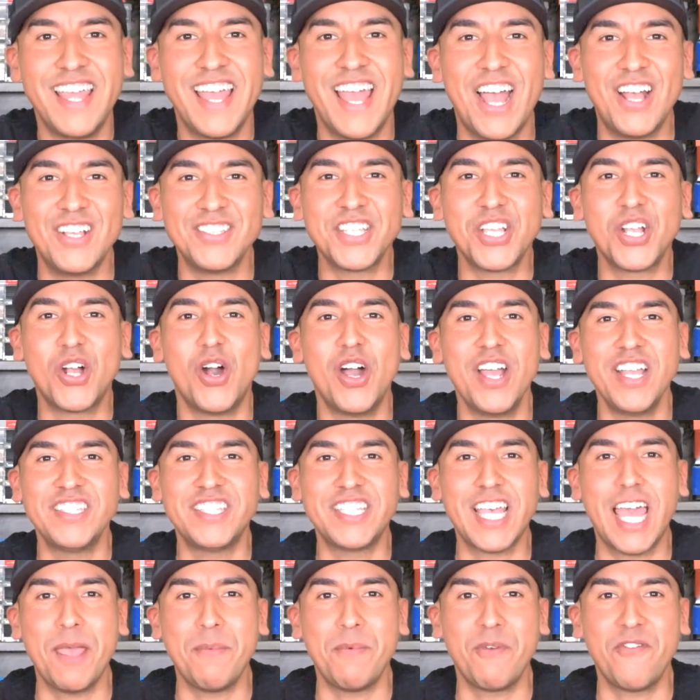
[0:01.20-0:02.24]
How's it going,
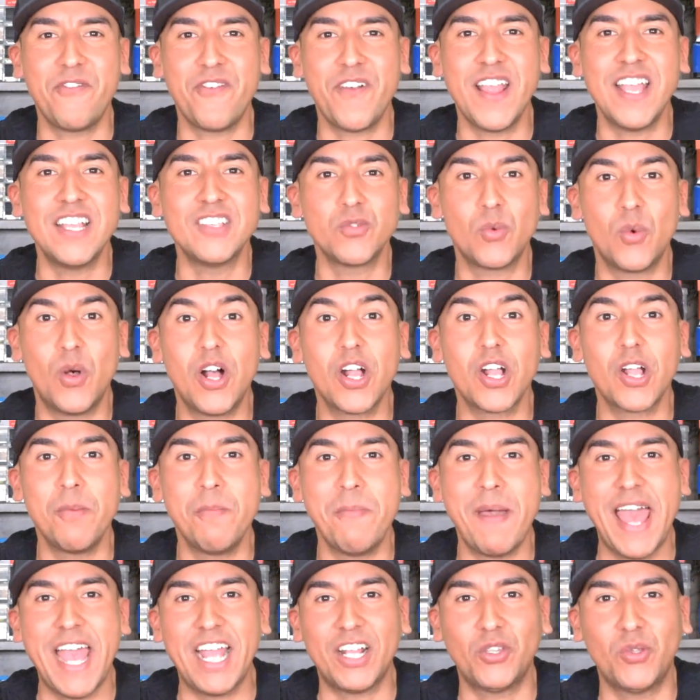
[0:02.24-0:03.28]
cyber friends? Welcome
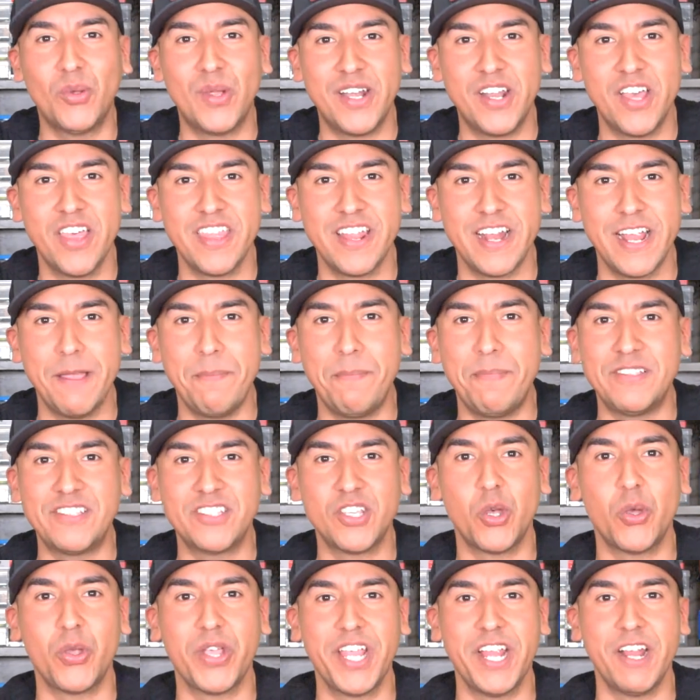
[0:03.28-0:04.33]
back to another
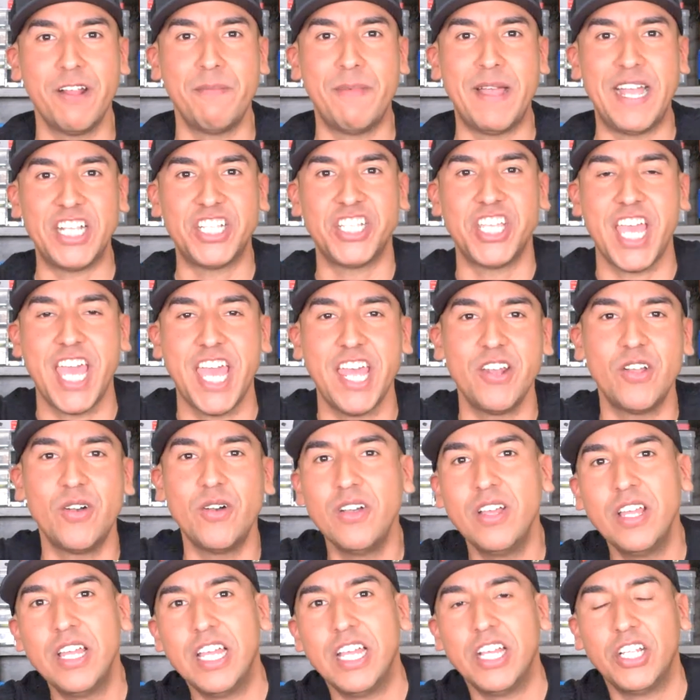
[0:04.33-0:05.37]
episode here on my channel.
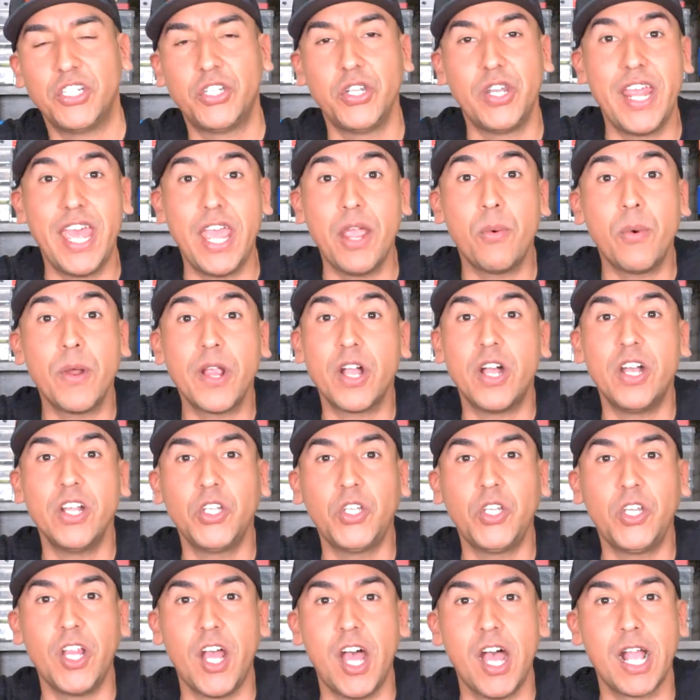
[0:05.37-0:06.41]
Today we're going
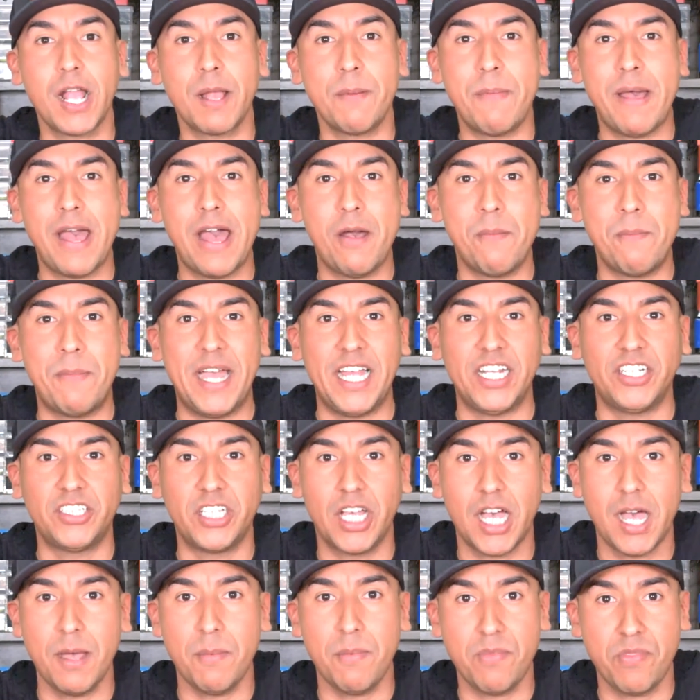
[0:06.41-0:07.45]
to talk about my
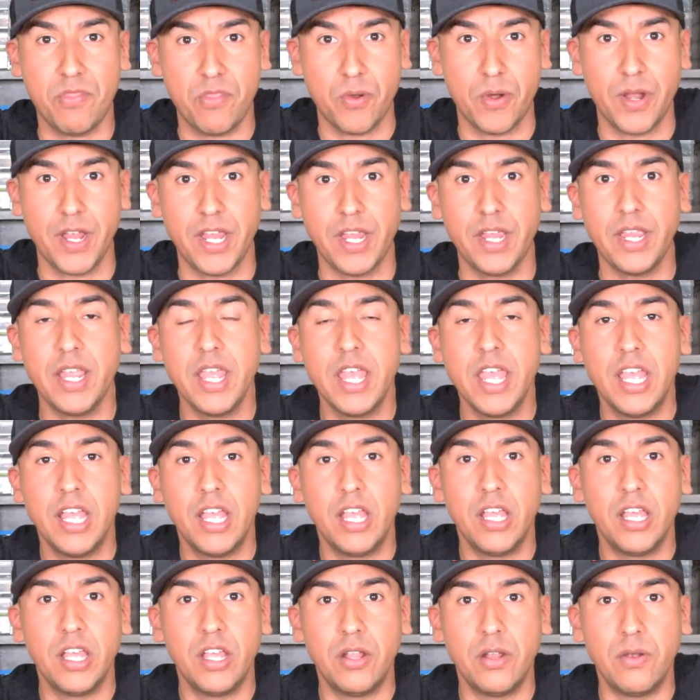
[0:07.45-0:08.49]
top 3
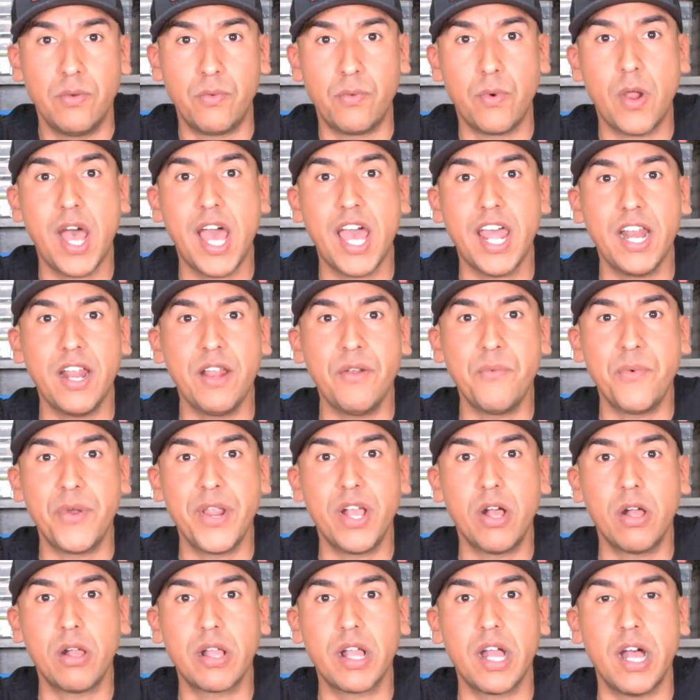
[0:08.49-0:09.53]
rod and
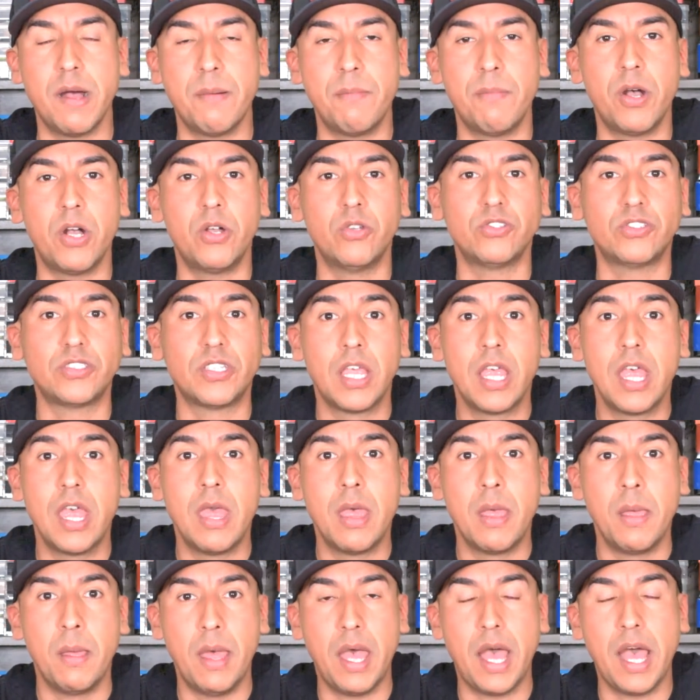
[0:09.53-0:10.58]
reel combos.
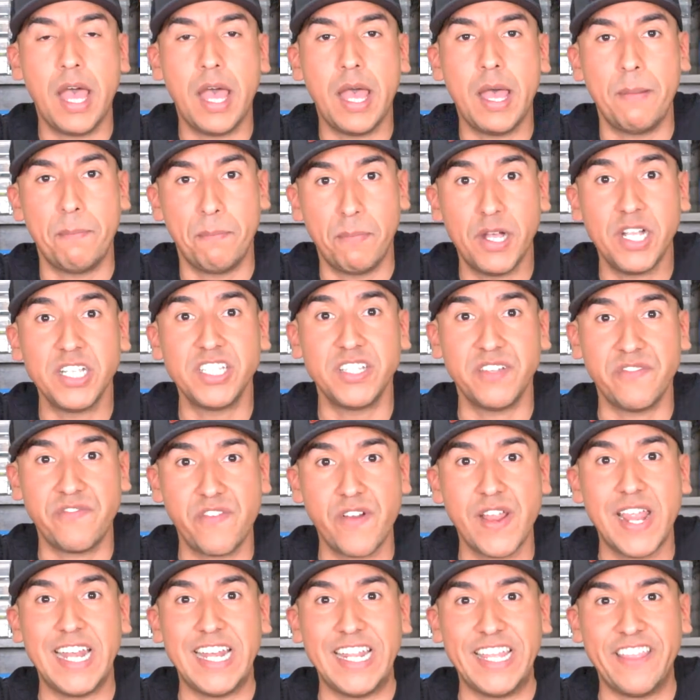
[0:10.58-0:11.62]
Budget
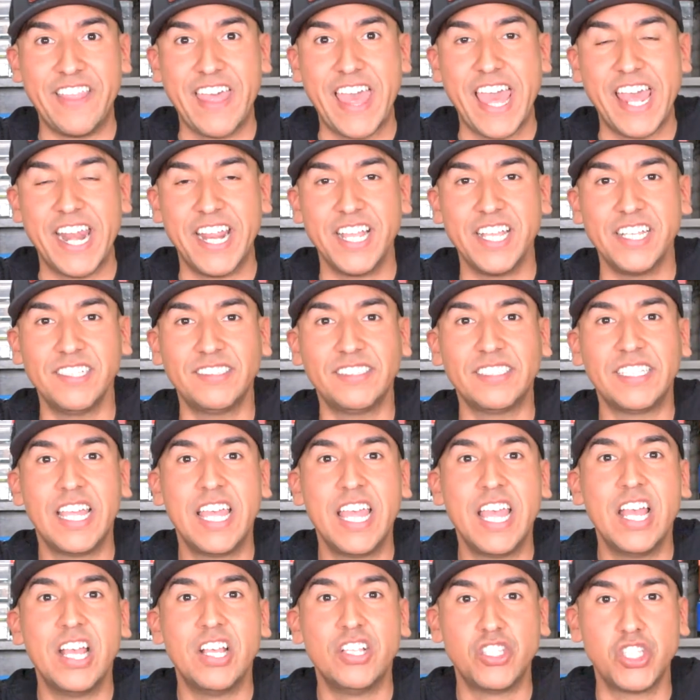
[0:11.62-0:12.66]
friendly, that is.
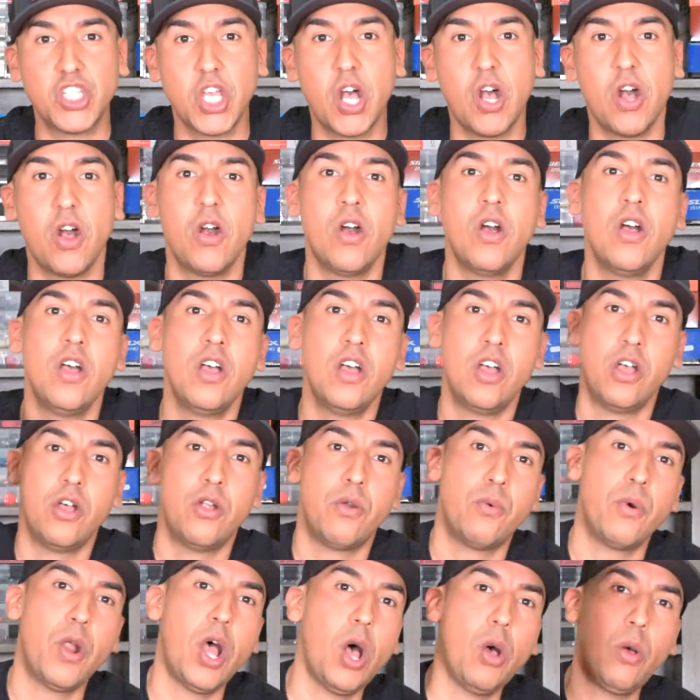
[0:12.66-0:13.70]
So
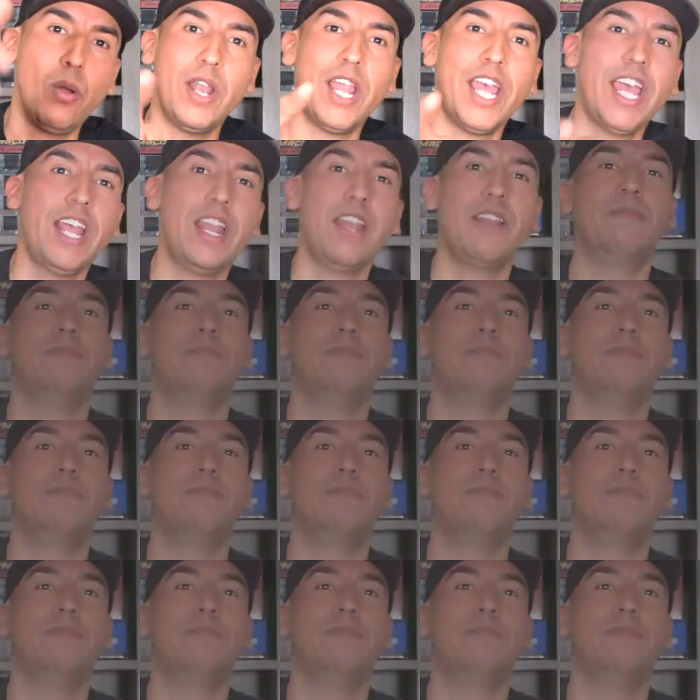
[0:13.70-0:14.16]
roll it.